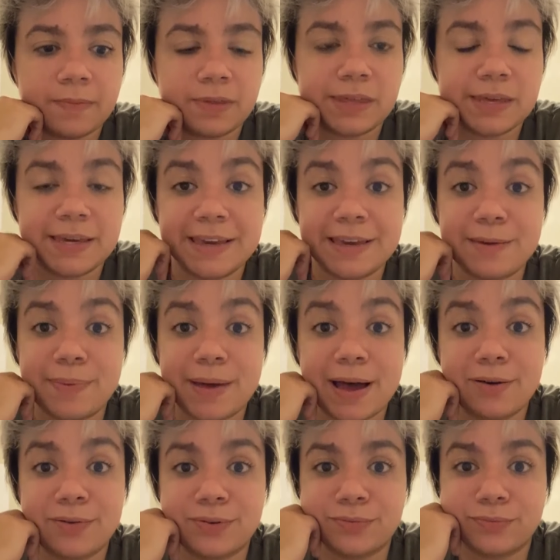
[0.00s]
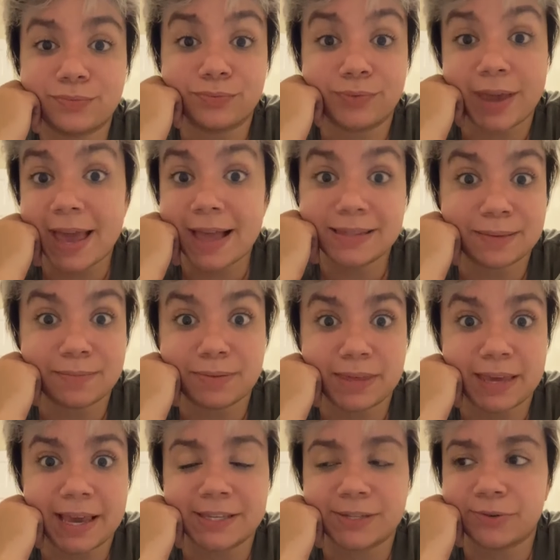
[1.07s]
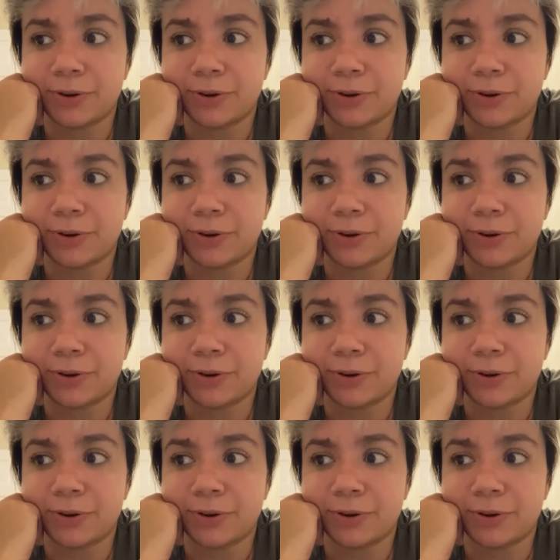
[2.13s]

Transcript: thinking about random things,